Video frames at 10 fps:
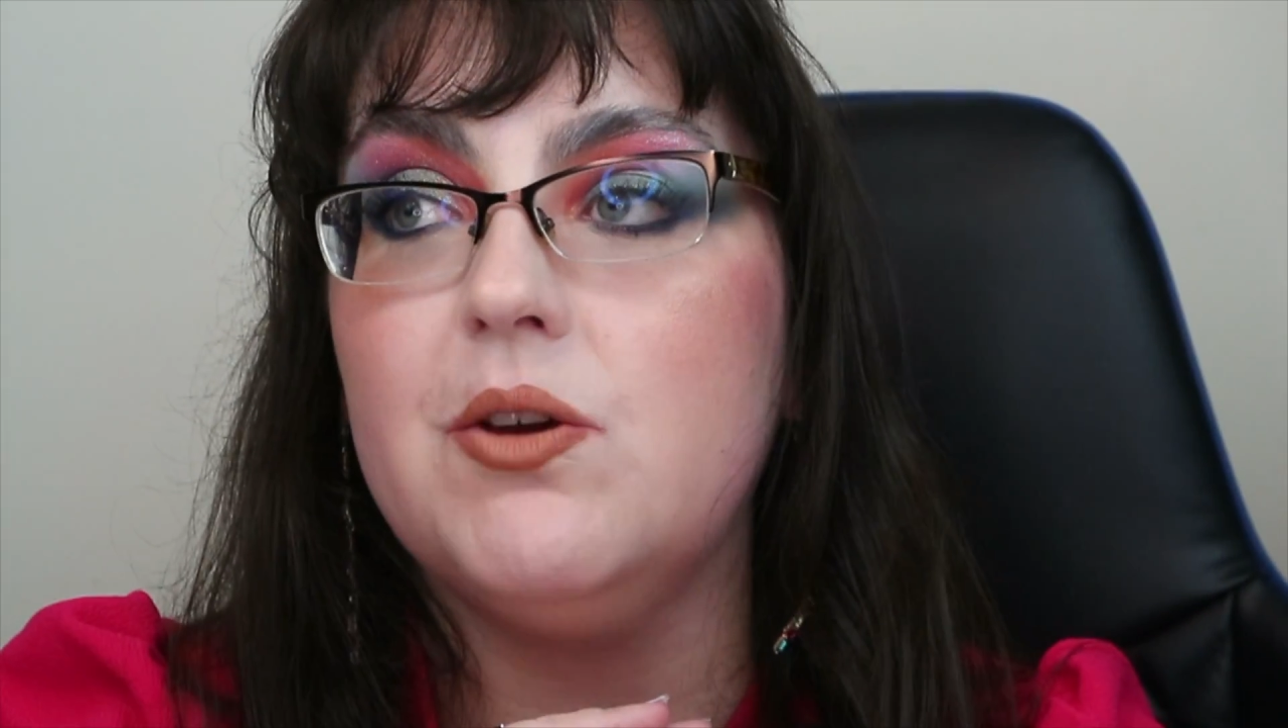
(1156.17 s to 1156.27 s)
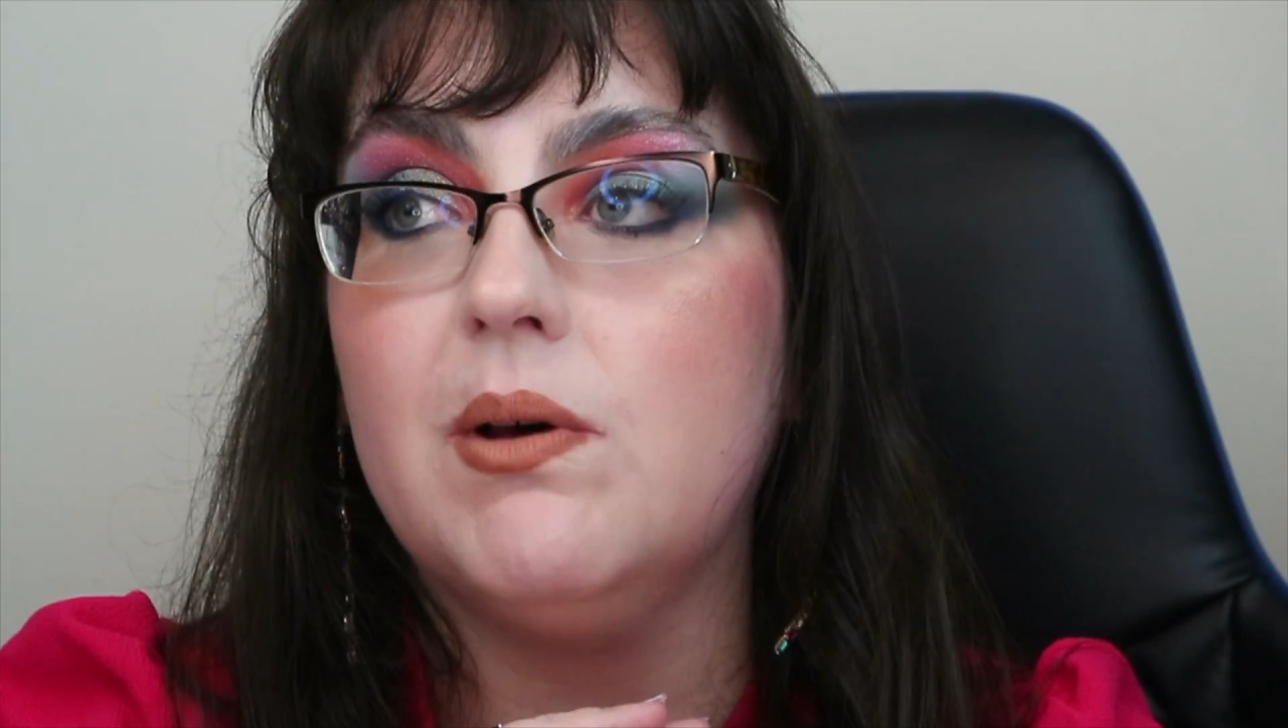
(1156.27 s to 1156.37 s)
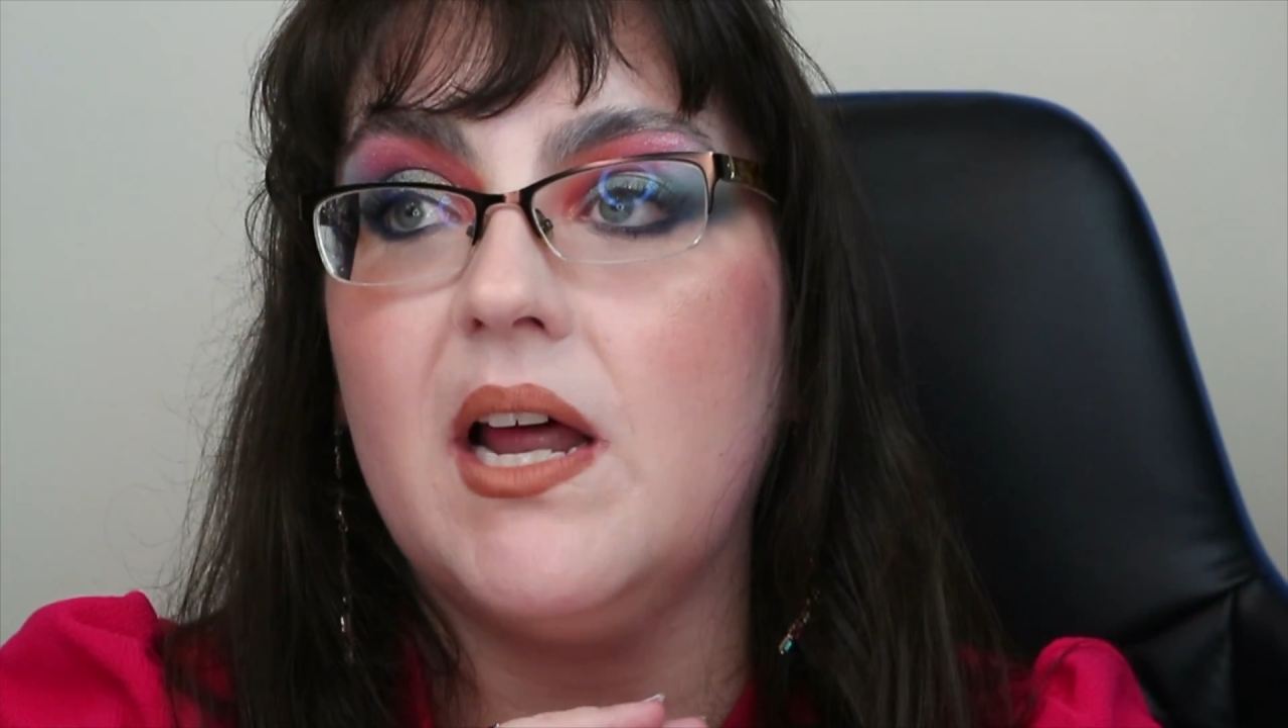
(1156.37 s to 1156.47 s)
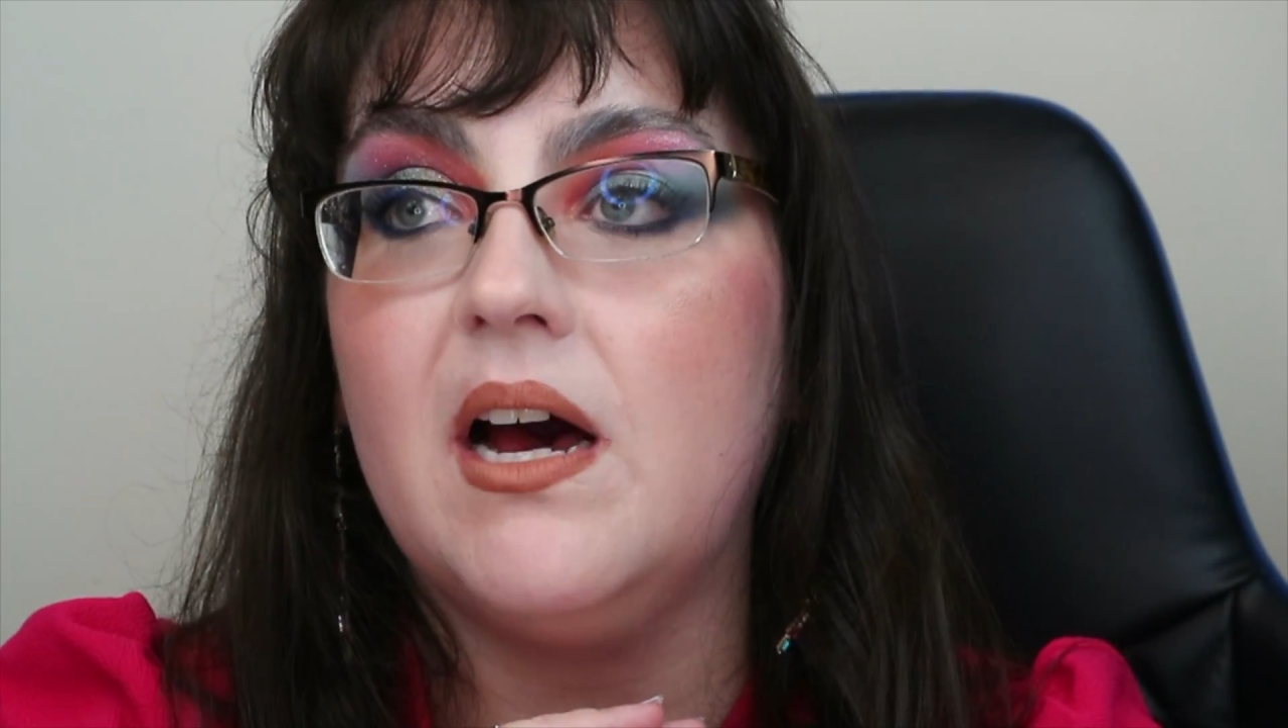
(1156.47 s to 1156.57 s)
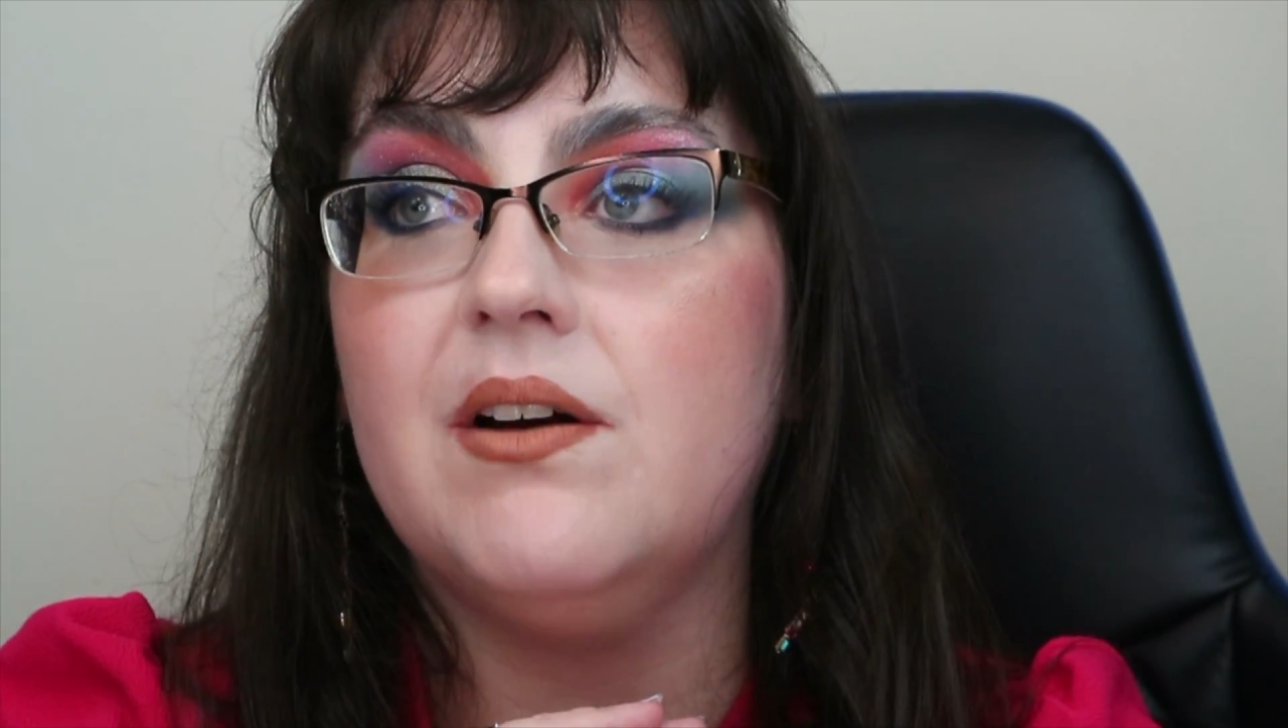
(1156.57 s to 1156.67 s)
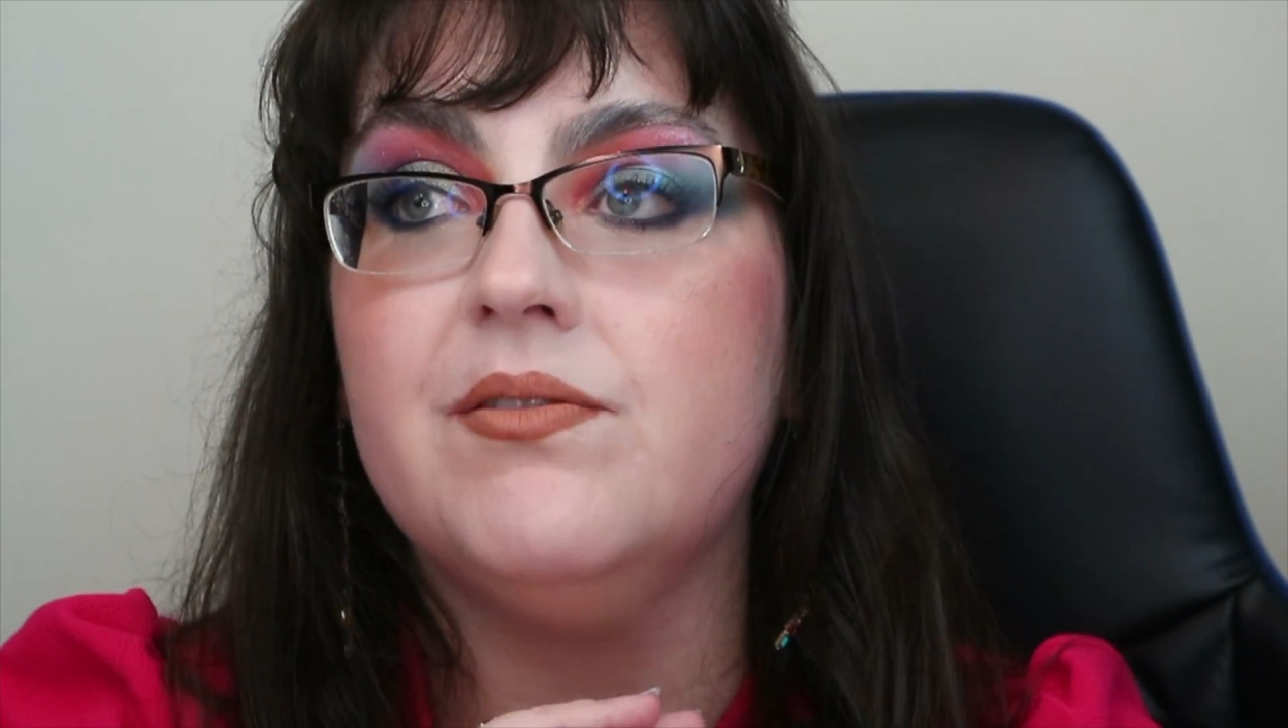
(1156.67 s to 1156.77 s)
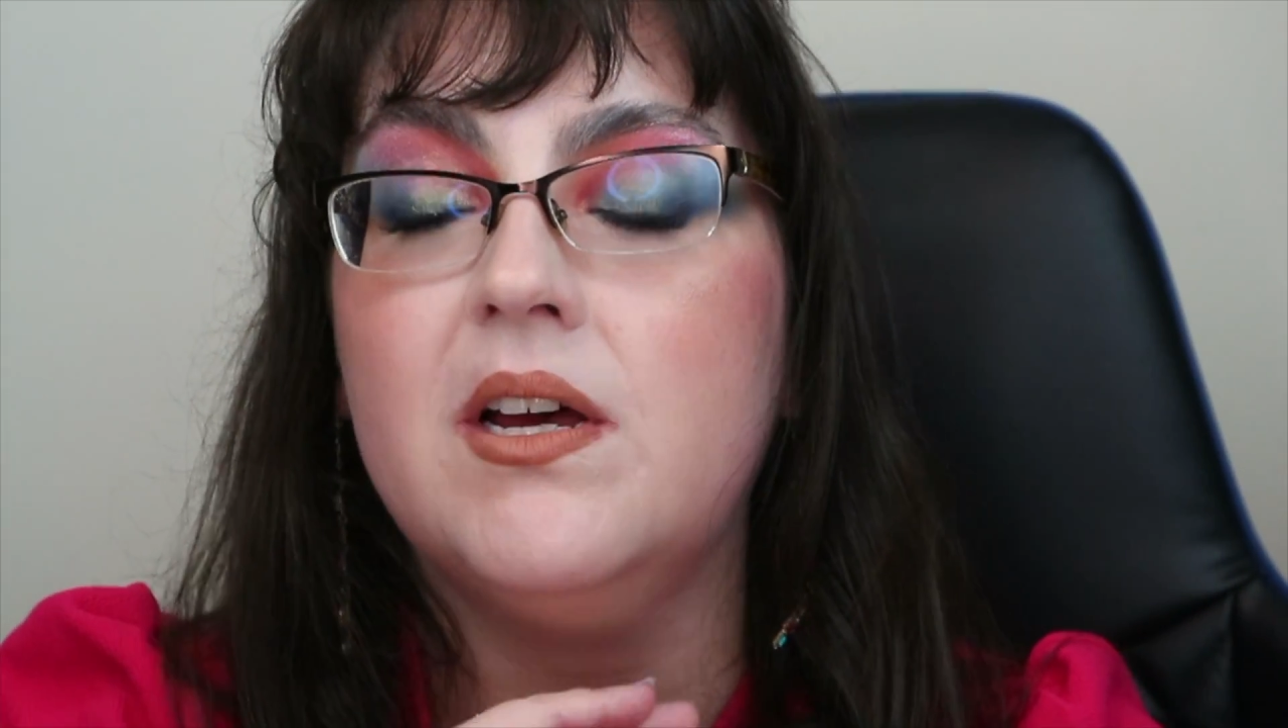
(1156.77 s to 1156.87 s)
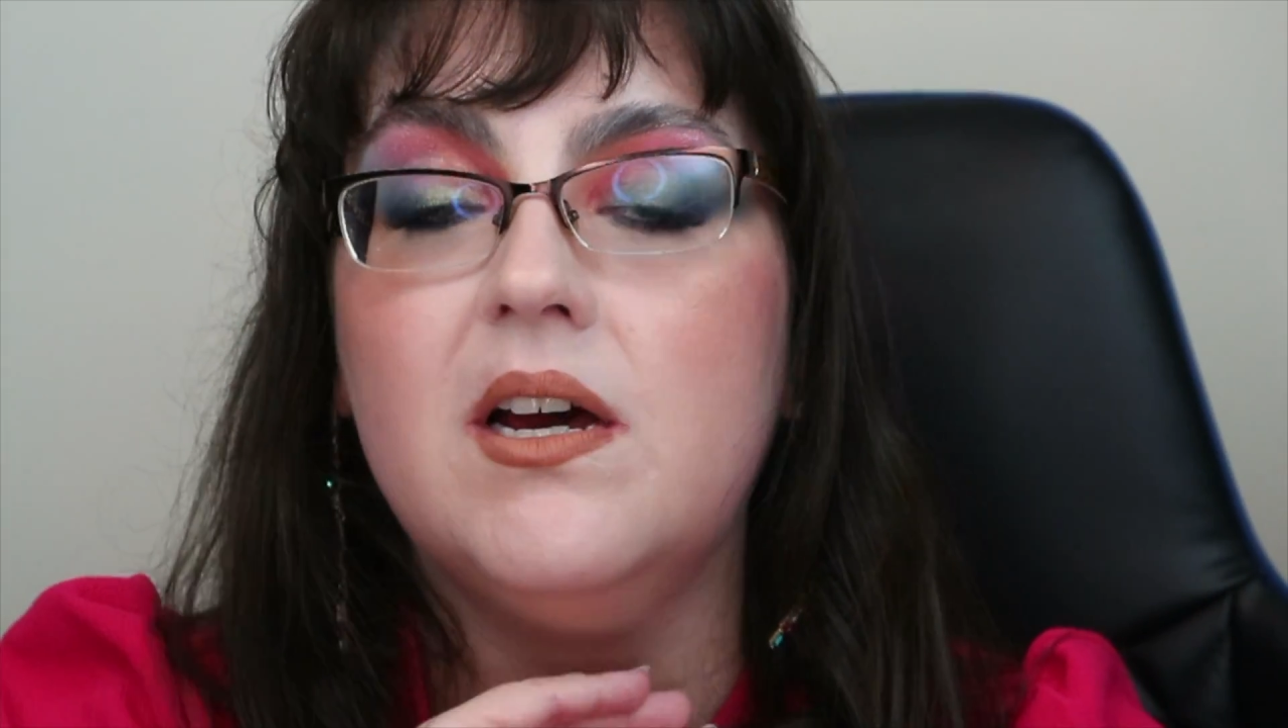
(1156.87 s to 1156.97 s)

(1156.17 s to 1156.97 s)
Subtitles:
will have